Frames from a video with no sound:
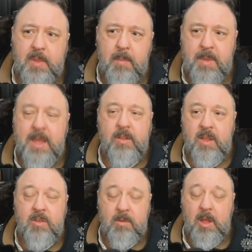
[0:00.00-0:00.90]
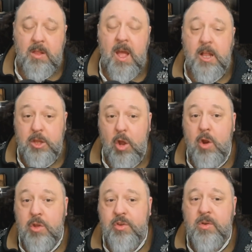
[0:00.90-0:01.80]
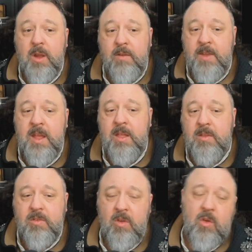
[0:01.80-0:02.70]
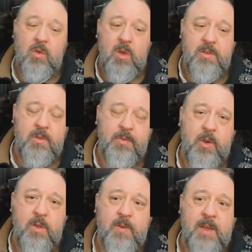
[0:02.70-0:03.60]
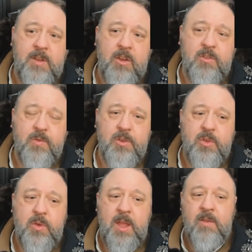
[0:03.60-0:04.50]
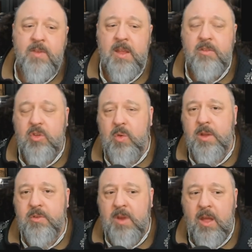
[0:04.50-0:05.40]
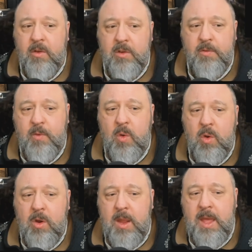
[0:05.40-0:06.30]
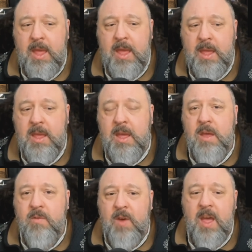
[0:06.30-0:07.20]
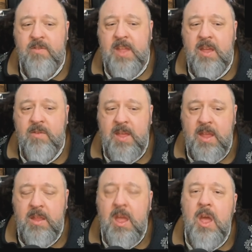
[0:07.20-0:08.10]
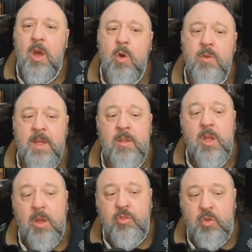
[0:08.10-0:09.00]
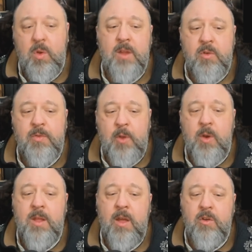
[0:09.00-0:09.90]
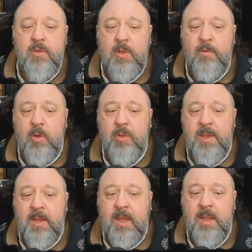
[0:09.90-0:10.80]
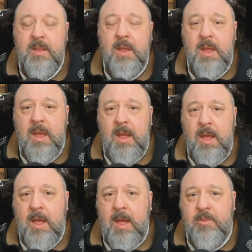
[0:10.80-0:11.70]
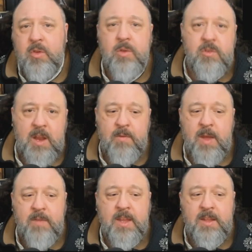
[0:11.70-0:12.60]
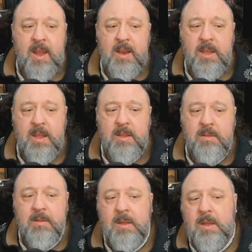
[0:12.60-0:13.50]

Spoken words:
Bicolline's a lot larger event, so $135 for a two-day event, $200 for a five-day event, or then $230 for the full ticket, $295 Canadian.